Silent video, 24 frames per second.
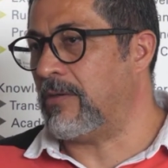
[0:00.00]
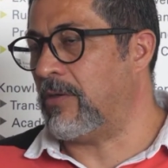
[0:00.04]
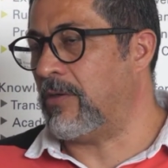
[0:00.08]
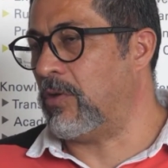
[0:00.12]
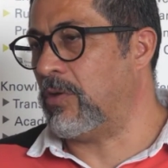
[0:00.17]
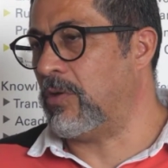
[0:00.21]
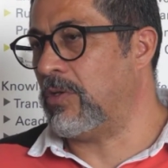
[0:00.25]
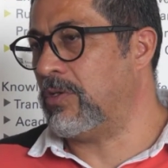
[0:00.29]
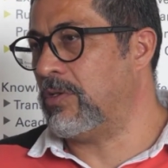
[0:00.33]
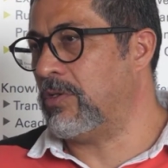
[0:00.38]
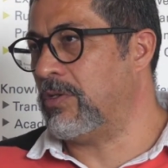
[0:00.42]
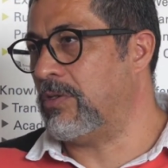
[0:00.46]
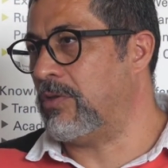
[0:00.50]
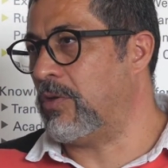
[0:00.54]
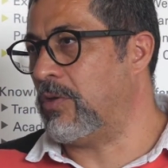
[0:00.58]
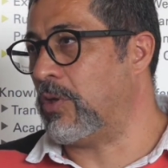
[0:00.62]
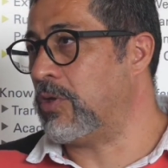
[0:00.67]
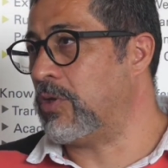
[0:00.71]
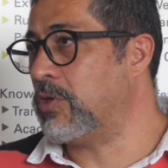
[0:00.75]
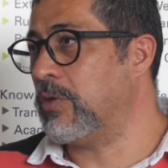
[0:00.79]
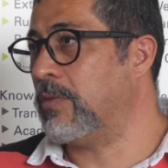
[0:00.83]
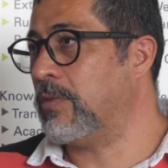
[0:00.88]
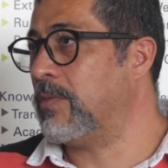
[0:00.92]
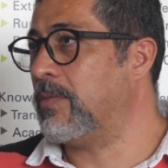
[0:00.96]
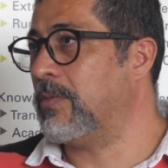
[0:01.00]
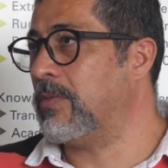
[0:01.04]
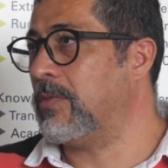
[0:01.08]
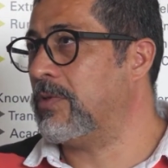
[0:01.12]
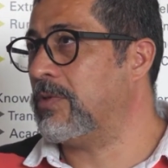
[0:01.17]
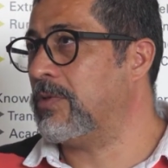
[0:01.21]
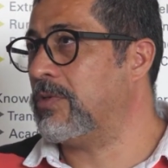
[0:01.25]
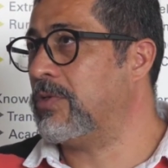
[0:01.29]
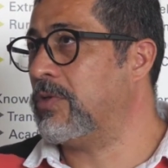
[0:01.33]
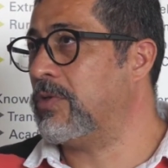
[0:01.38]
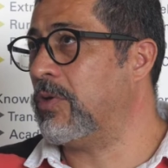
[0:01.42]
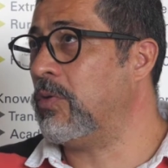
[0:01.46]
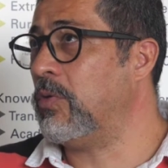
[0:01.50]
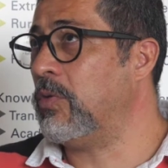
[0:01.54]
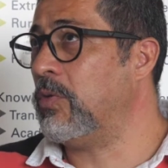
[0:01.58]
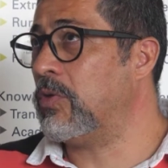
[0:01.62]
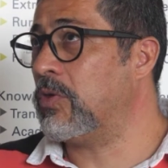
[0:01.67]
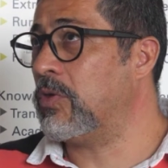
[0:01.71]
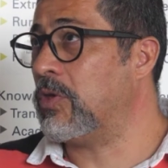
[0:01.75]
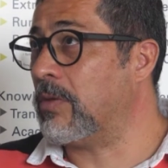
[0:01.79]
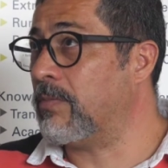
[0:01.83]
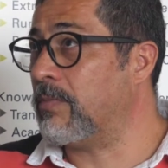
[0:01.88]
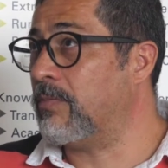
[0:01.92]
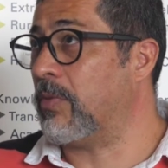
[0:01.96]

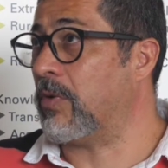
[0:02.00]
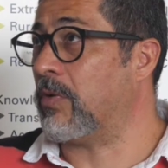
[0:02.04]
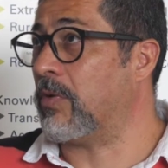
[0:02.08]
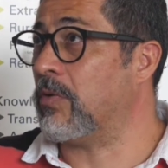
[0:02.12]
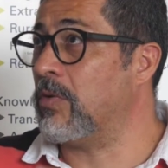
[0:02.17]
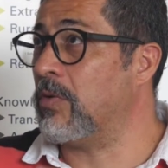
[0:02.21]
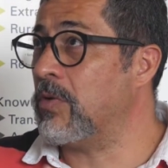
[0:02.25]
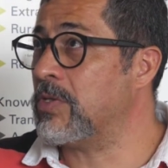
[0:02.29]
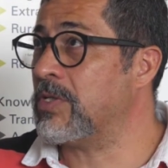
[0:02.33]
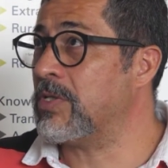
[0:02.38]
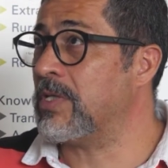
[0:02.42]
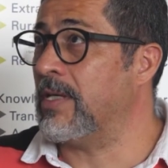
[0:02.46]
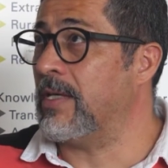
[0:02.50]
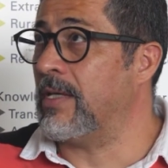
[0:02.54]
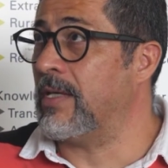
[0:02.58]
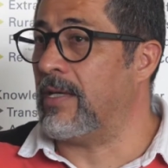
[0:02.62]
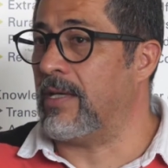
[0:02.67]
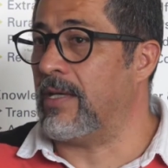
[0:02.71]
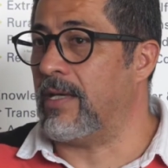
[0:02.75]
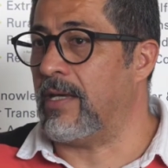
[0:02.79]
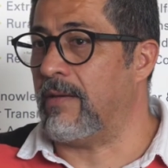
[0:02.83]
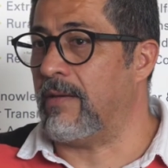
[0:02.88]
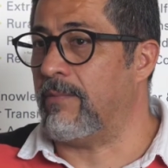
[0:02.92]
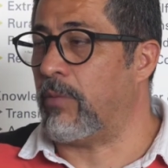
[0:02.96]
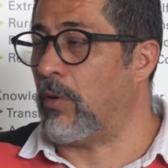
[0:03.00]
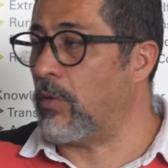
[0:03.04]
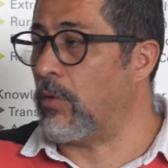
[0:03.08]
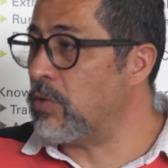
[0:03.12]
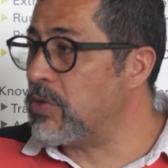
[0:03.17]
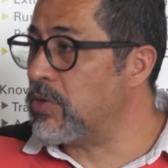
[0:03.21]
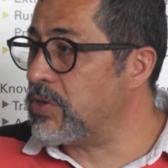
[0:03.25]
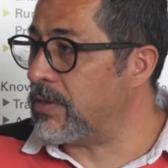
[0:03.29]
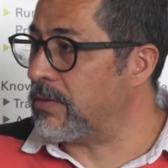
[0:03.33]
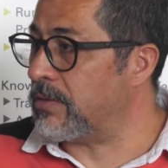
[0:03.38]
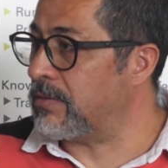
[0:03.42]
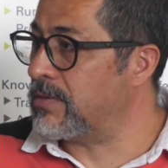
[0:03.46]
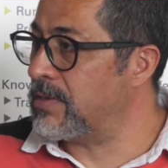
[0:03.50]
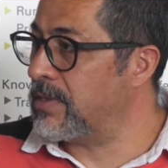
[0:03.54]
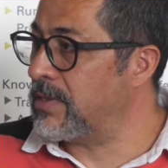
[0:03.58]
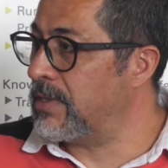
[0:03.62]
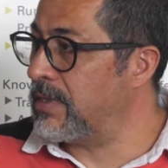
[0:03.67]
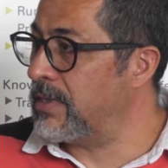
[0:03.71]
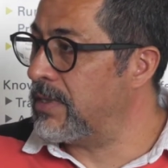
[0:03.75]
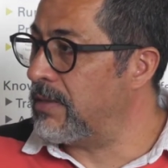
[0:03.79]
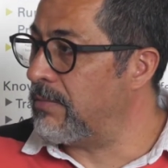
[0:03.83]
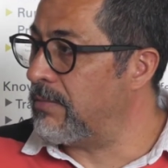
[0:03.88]
You don't produce pollutions,